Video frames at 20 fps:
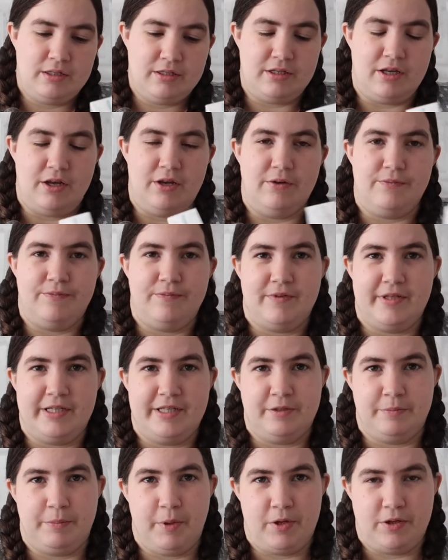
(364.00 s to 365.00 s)
So
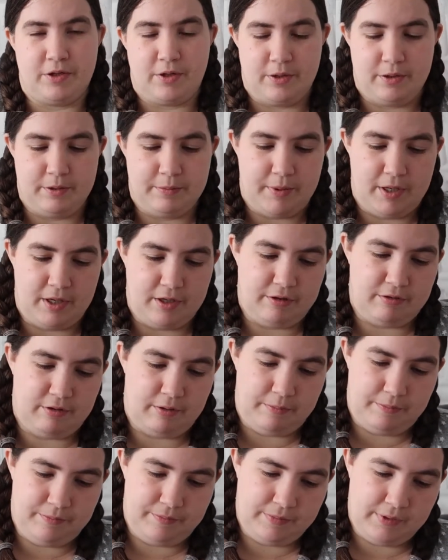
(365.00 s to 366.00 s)
these will both go in the
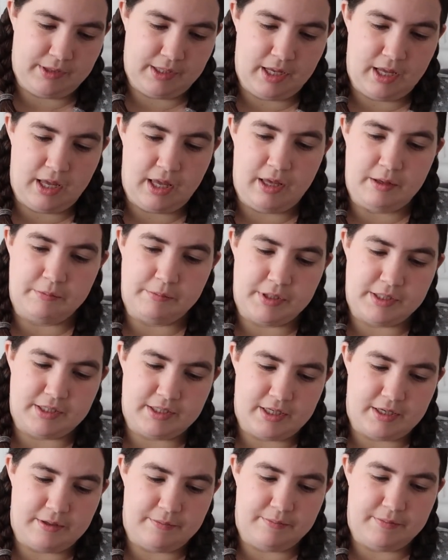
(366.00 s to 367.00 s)
bathroom. But
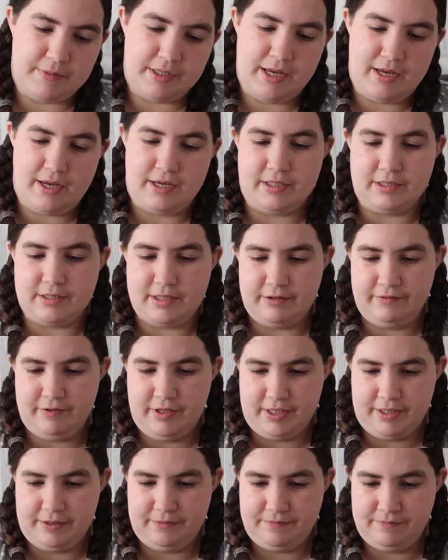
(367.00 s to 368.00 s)
yeah, it's
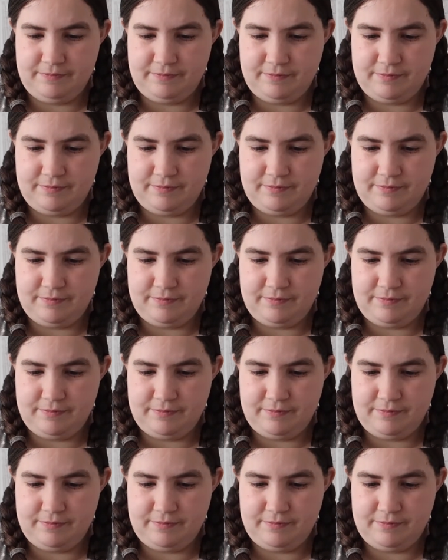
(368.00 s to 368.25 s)
lovely.